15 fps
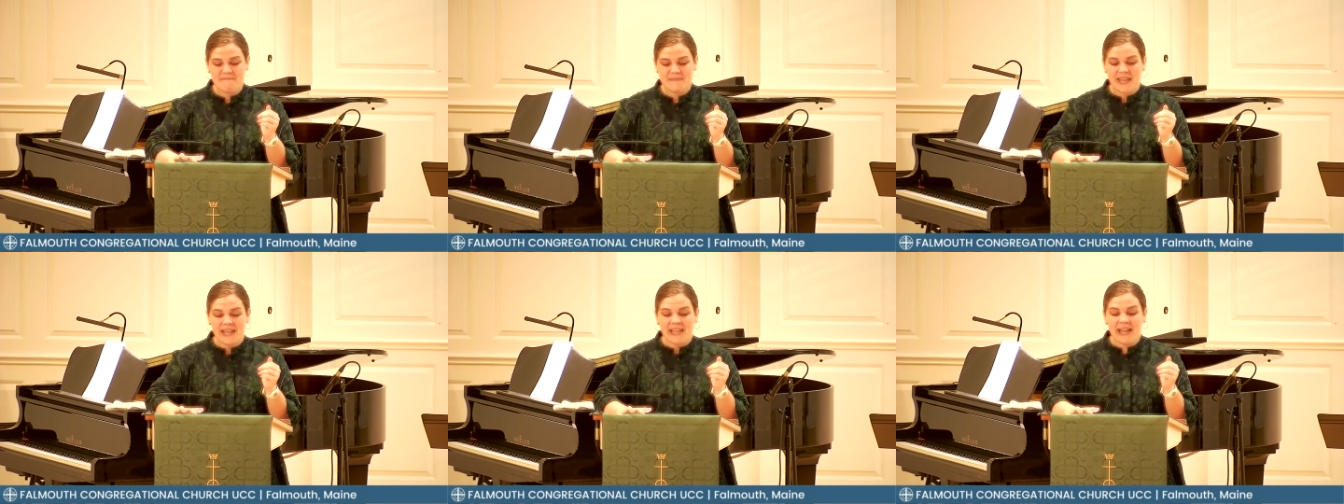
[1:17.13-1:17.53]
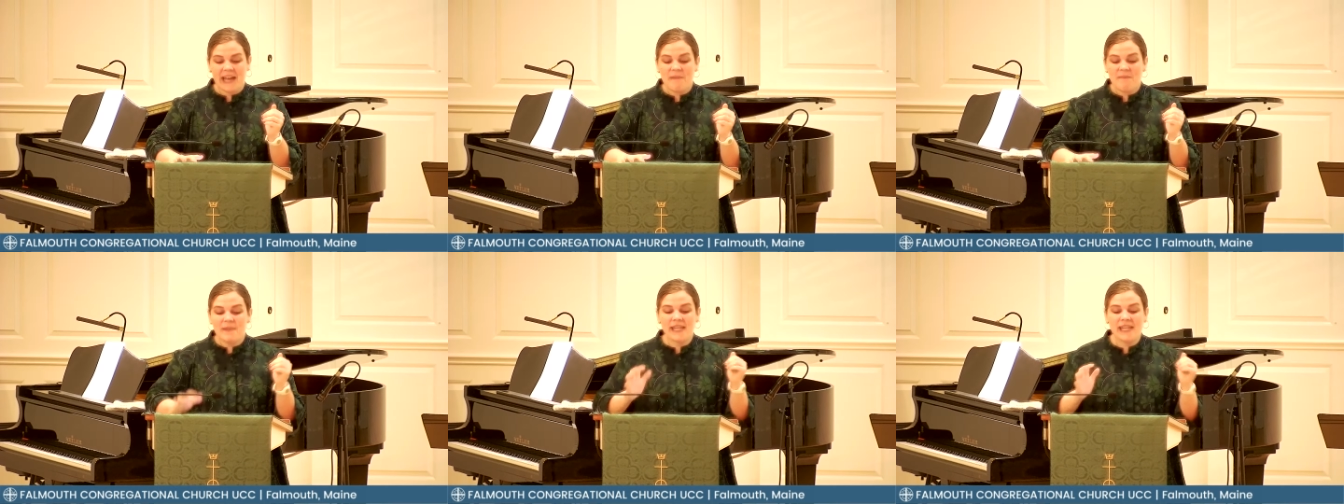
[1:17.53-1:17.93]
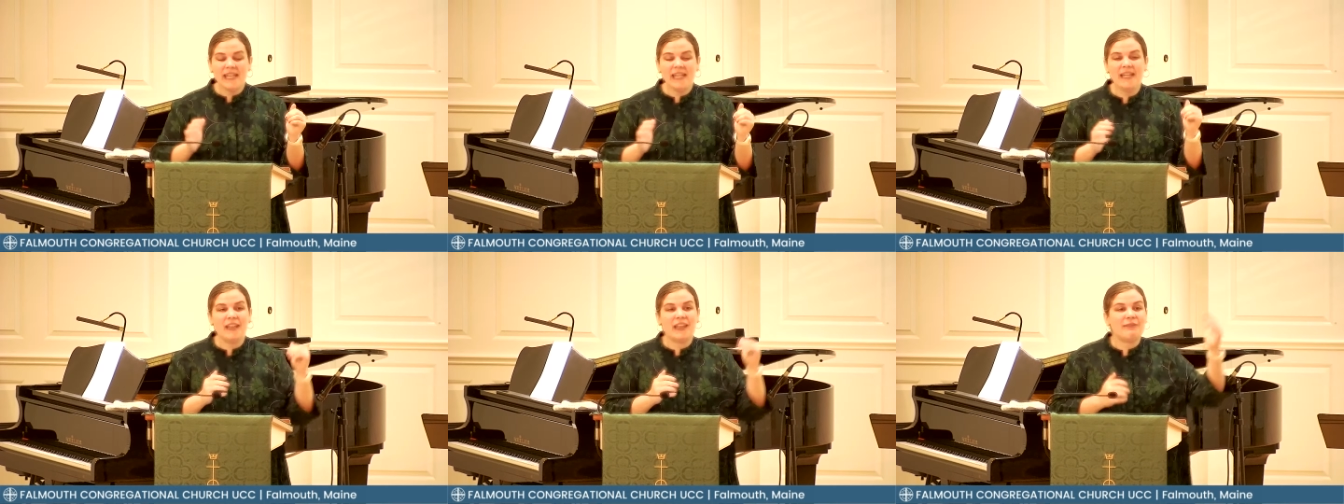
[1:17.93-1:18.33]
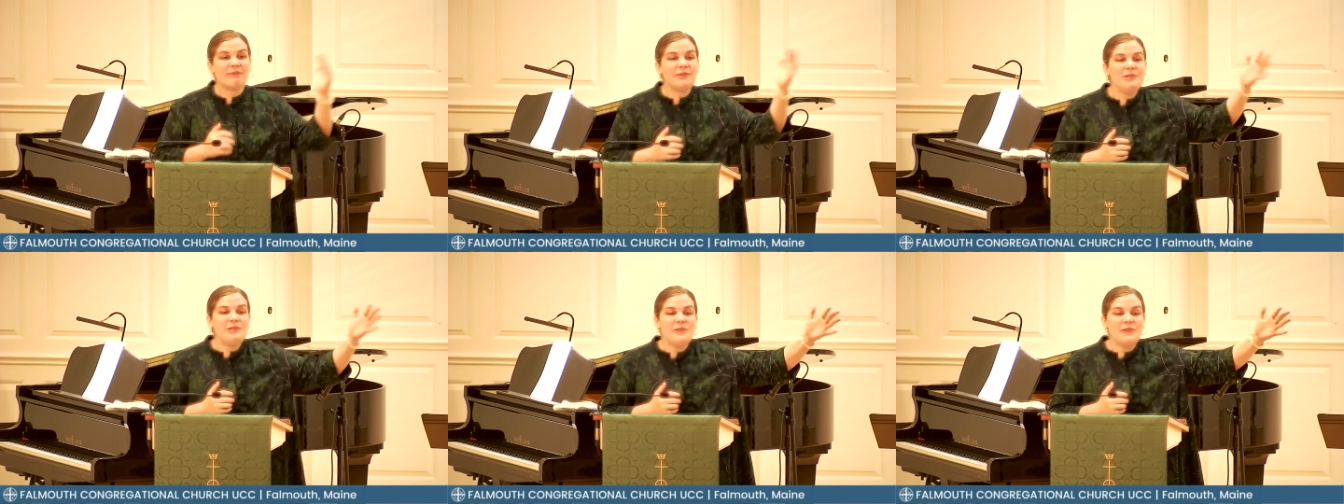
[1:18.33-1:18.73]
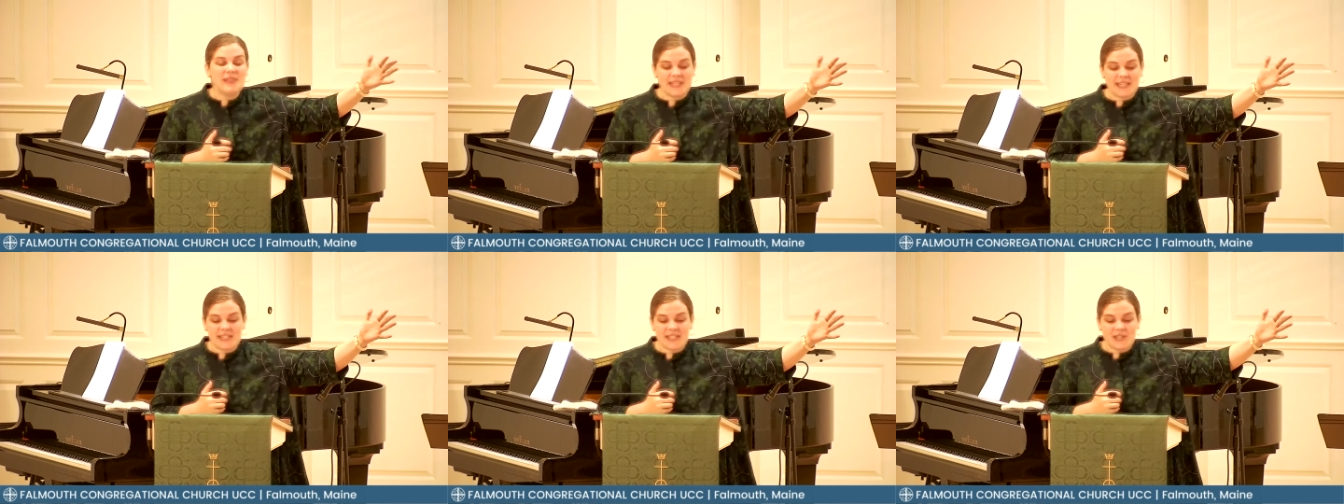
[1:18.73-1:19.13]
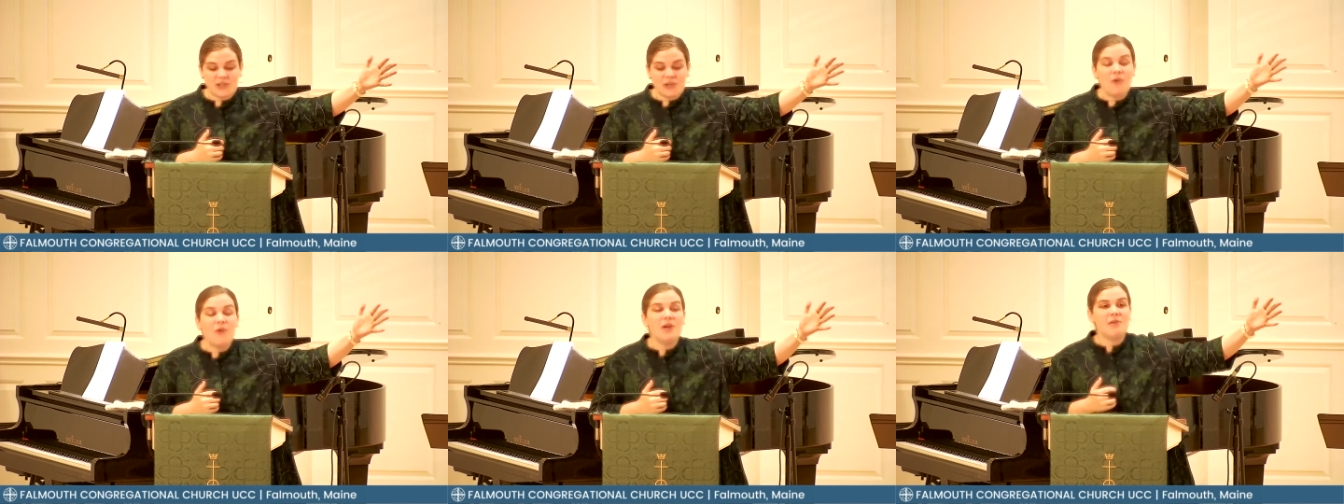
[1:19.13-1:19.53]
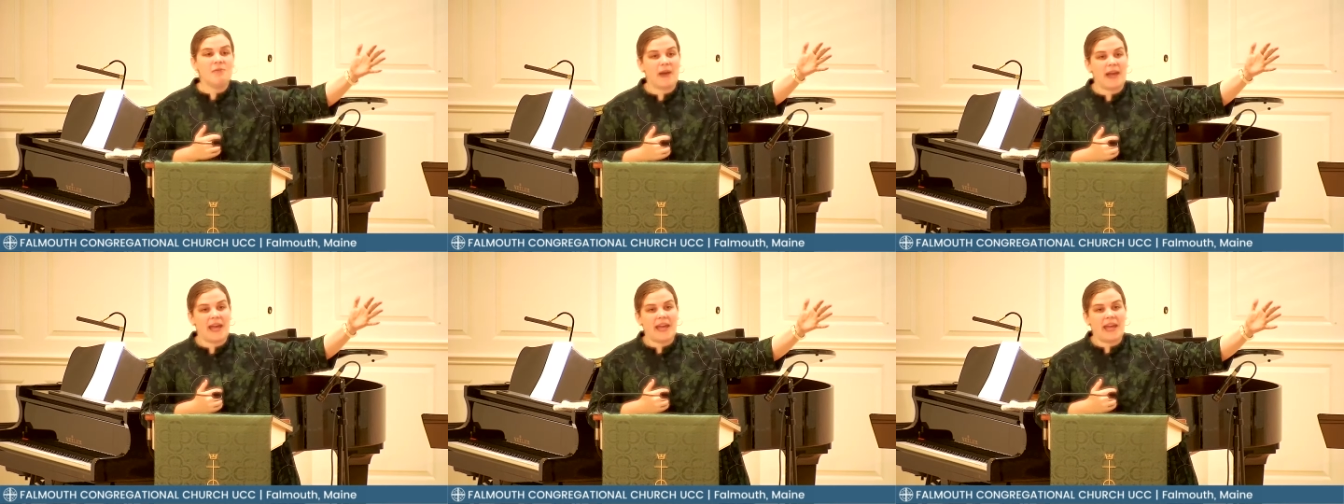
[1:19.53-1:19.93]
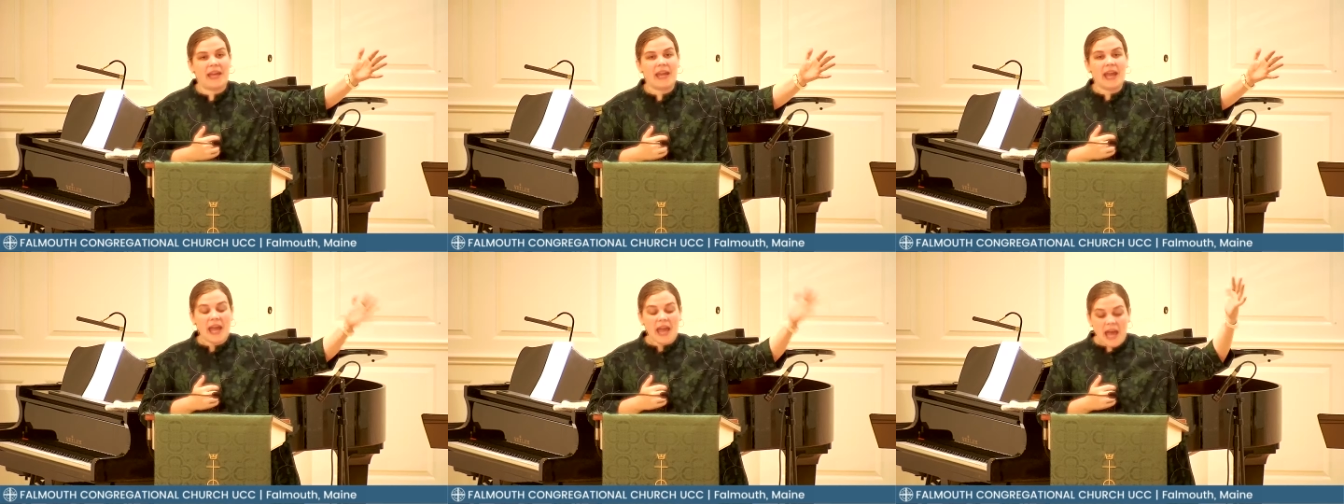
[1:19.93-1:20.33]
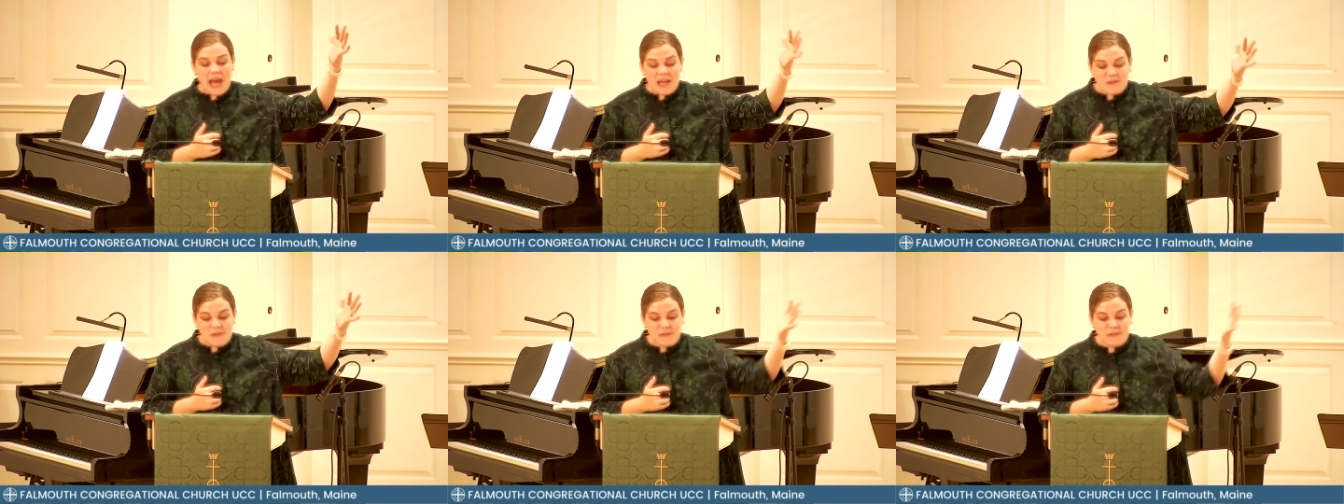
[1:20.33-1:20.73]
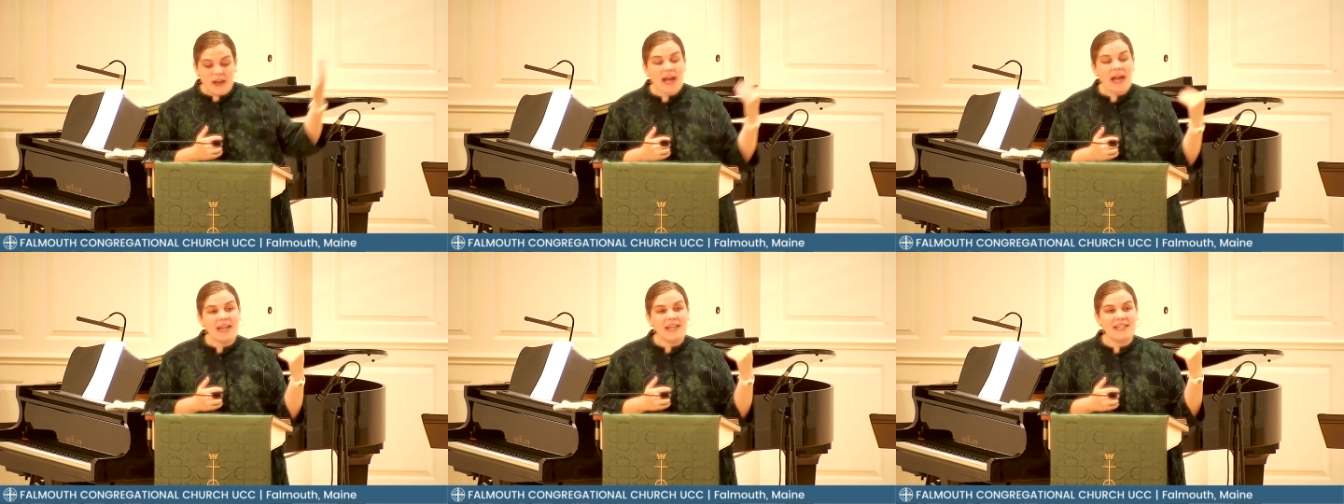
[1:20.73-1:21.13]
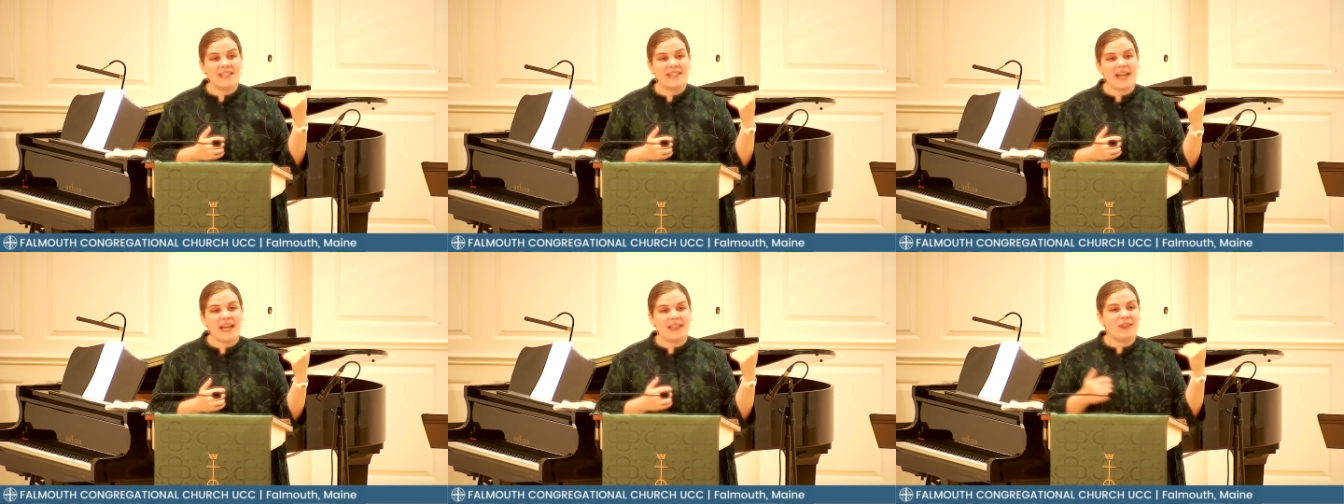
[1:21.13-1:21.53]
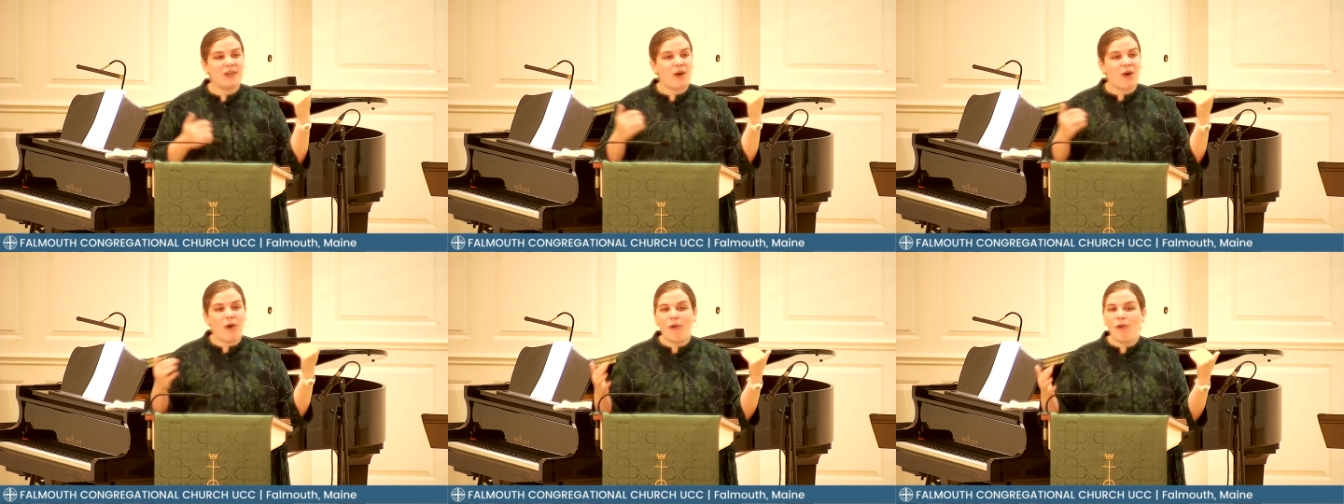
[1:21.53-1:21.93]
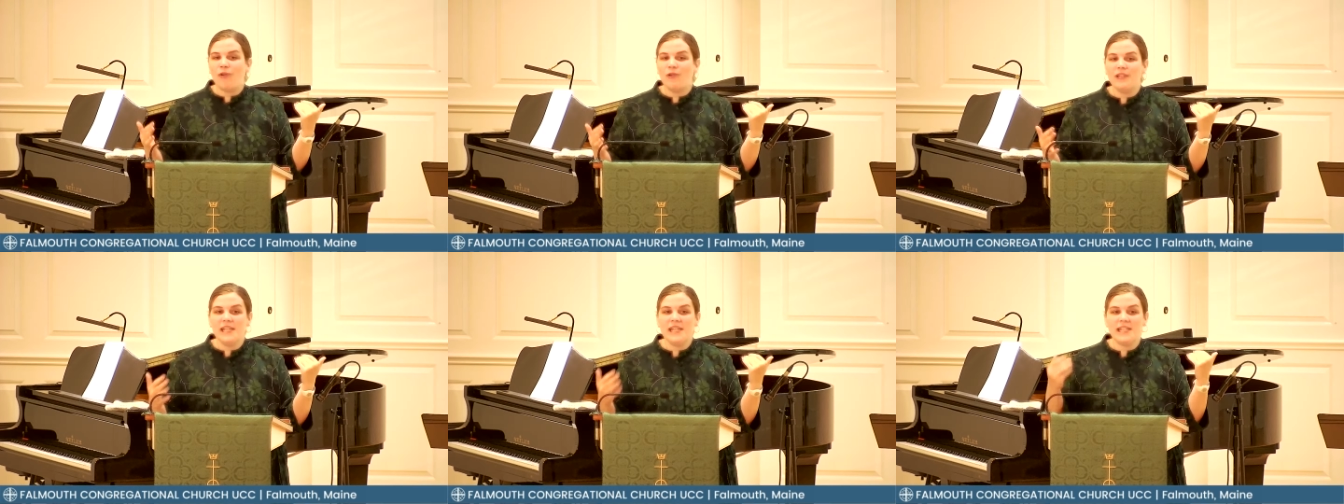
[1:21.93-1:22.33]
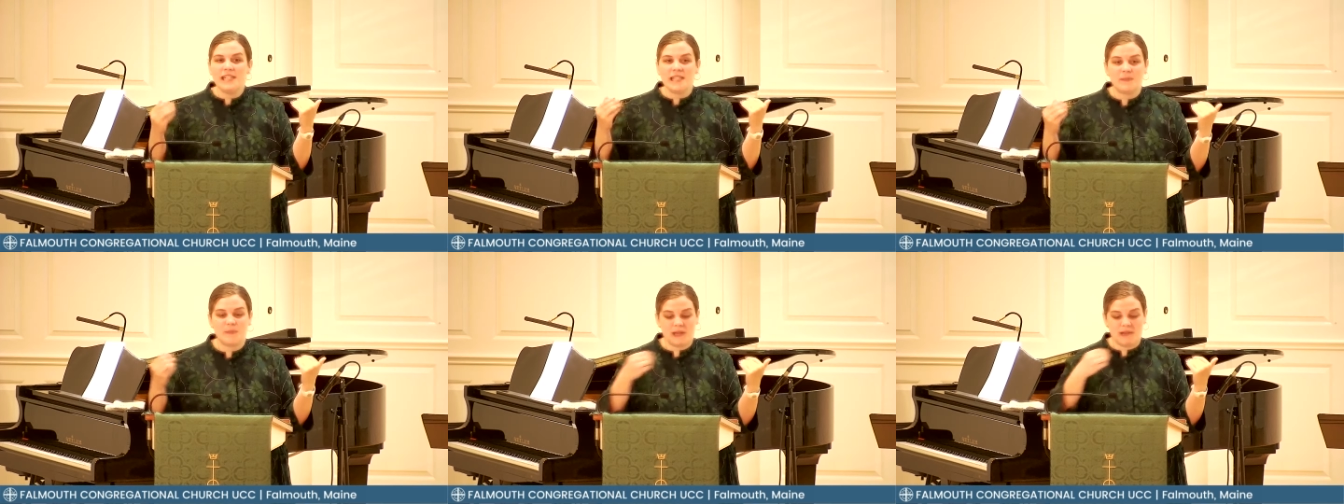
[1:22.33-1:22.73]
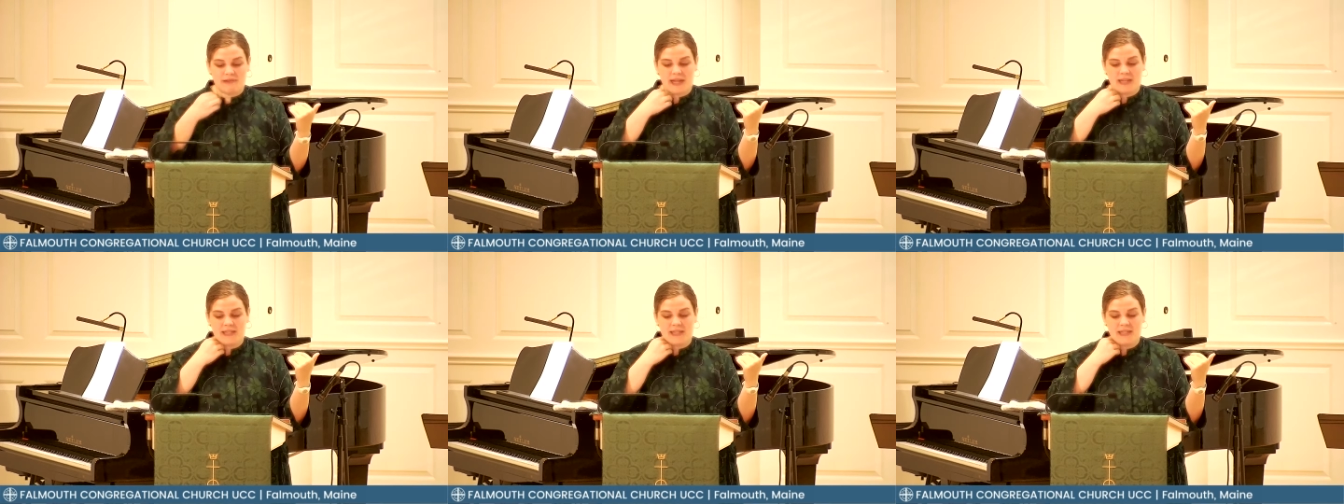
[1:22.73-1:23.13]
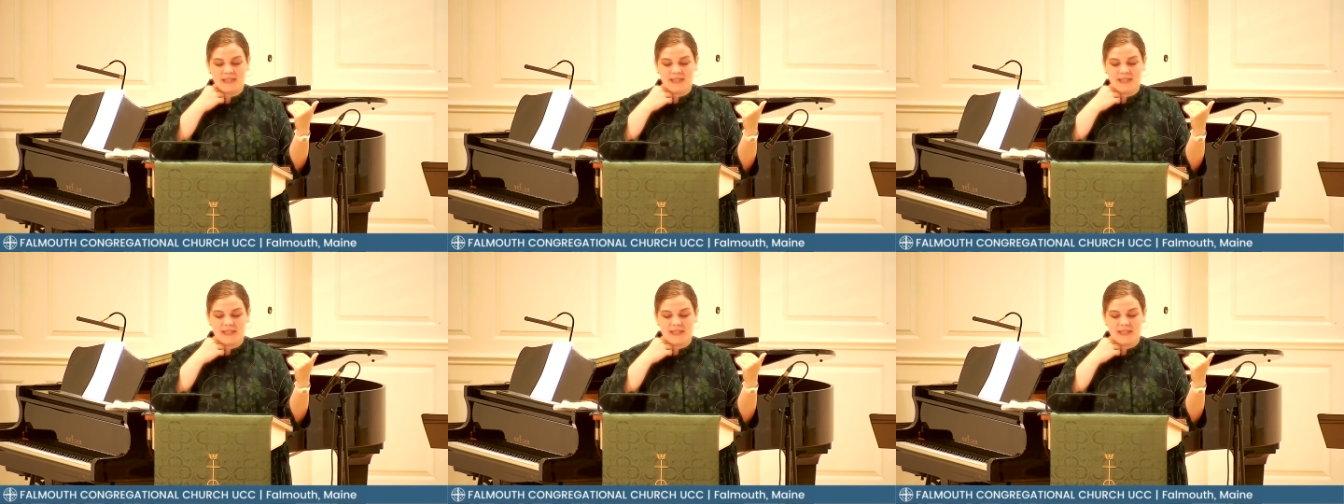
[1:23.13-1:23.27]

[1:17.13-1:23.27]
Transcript: Come in through this doorway and find that the Holy Spirit